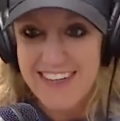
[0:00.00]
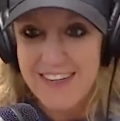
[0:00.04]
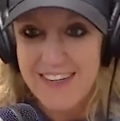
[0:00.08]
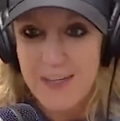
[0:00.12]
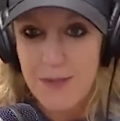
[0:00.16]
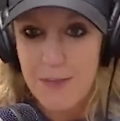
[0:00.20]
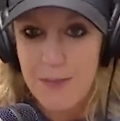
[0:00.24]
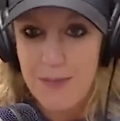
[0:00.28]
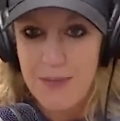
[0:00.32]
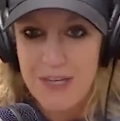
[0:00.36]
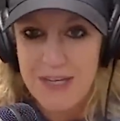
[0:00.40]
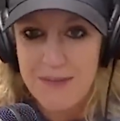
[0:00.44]

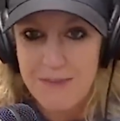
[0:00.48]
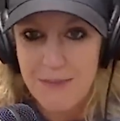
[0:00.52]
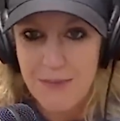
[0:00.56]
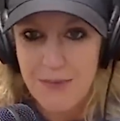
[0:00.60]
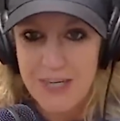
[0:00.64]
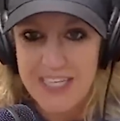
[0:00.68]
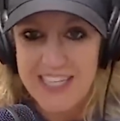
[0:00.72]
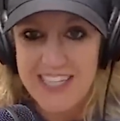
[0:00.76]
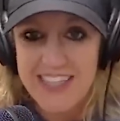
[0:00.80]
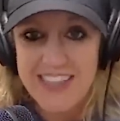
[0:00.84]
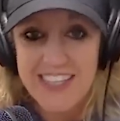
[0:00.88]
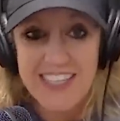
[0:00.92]
The beam
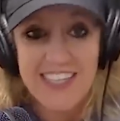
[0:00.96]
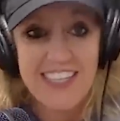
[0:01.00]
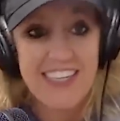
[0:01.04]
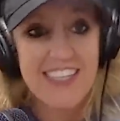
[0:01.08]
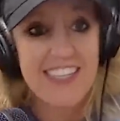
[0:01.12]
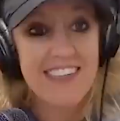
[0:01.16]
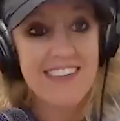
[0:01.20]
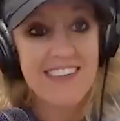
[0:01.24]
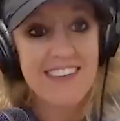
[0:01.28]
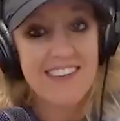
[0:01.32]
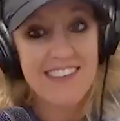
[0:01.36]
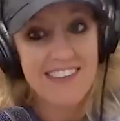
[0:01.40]
width
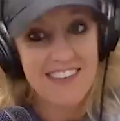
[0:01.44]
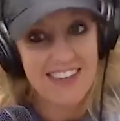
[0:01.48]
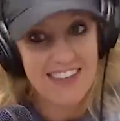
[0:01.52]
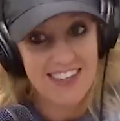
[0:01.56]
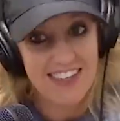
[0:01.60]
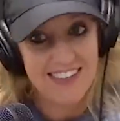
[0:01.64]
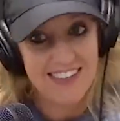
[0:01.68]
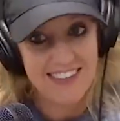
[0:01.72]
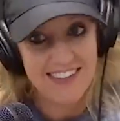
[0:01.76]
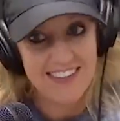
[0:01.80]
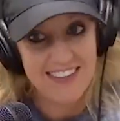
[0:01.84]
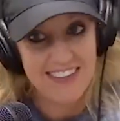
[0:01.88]
is,
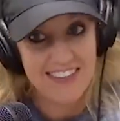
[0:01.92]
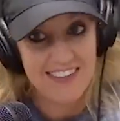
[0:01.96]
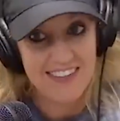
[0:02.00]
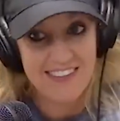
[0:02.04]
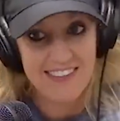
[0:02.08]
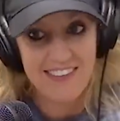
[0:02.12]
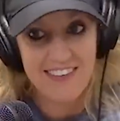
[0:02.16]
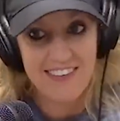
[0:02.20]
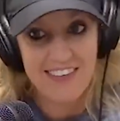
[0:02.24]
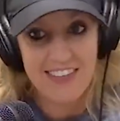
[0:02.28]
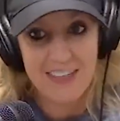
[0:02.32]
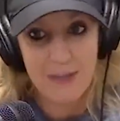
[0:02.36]

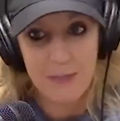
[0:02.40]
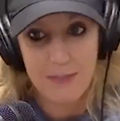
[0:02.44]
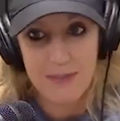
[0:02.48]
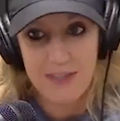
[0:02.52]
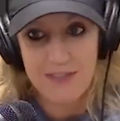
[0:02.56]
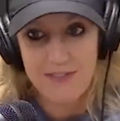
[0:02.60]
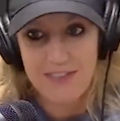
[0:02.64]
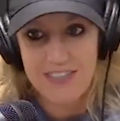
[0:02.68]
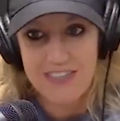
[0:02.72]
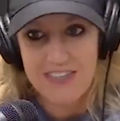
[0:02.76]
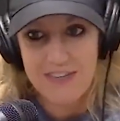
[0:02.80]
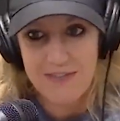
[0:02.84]
there's a little bit
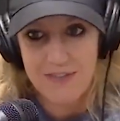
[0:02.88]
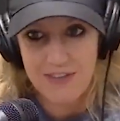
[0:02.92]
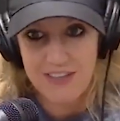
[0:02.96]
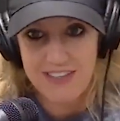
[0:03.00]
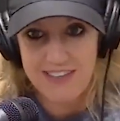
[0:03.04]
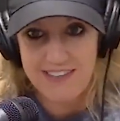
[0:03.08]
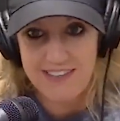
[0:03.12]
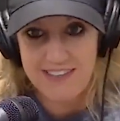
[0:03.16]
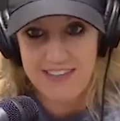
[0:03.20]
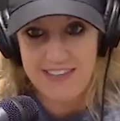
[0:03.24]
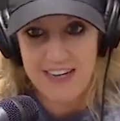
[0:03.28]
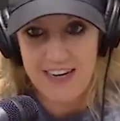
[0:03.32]
of a
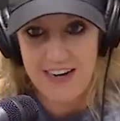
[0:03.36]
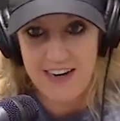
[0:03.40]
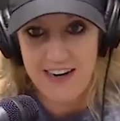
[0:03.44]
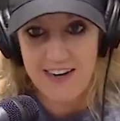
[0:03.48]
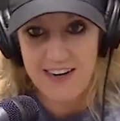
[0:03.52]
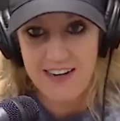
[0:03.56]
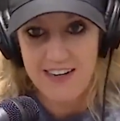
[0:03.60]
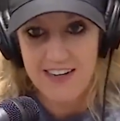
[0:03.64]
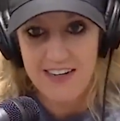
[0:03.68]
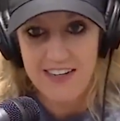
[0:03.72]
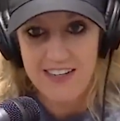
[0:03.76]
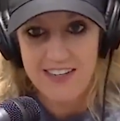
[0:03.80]
difference there.